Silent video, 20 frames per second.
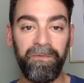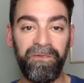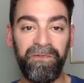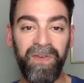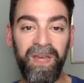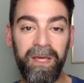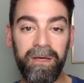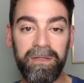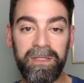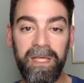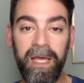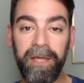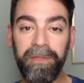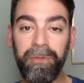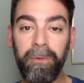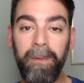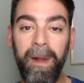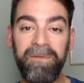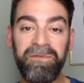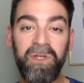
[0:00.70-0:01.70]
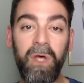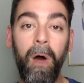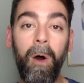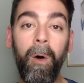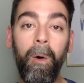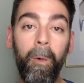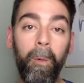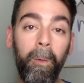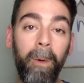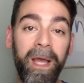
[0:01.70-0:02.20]
Feels like the refs
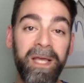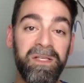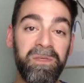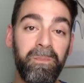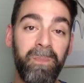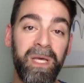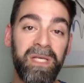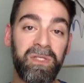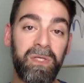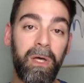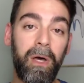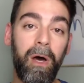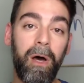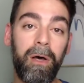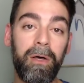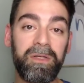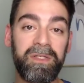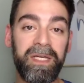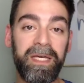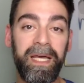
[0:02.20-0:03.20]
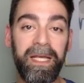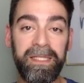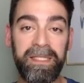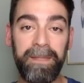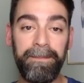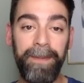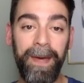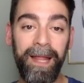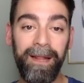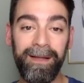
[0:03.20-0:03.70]
always miss calls against
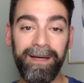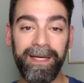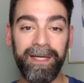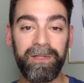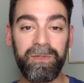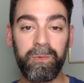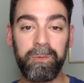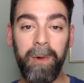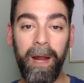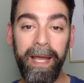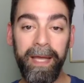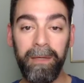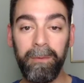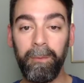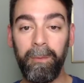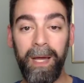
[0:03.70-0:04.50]
the Pelicans, right?